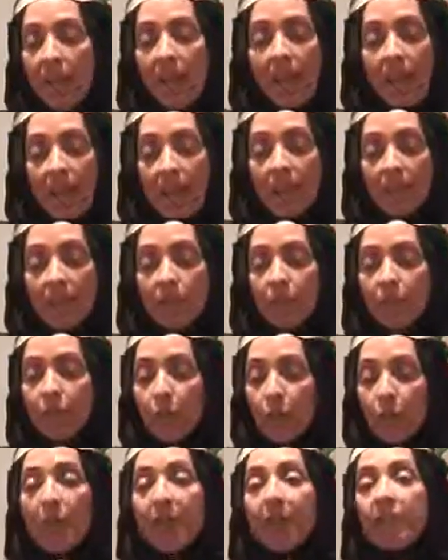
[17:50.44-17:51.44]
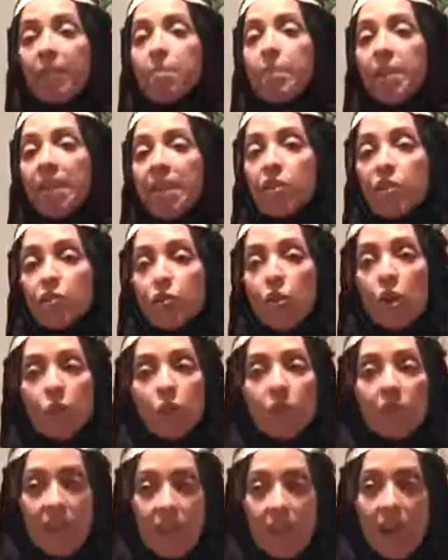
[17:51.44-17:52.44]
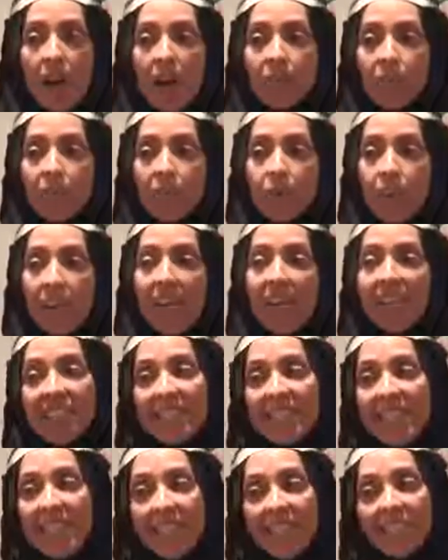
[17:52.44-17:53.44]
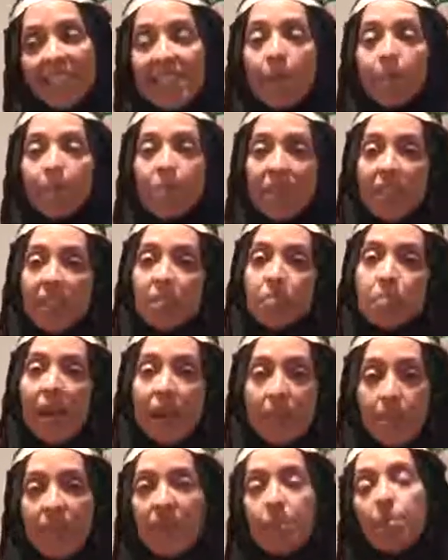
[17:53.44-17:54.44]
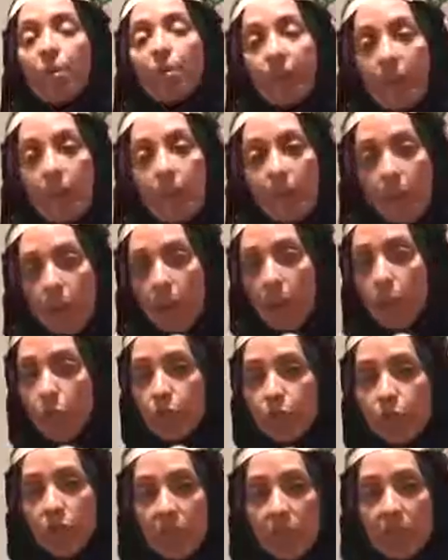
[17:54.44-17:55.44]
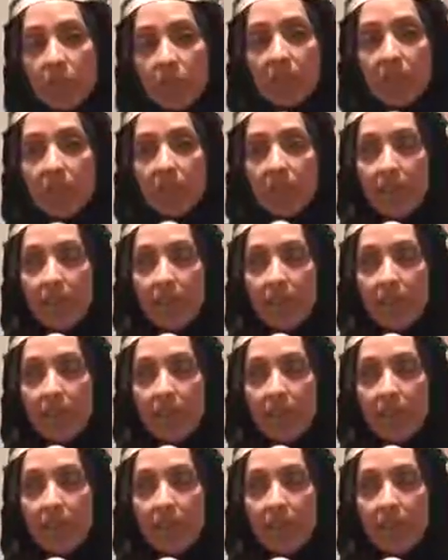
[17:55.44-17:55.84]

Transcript: And for me, the biggest struggle as a convert is the acceptance by people from other cultures.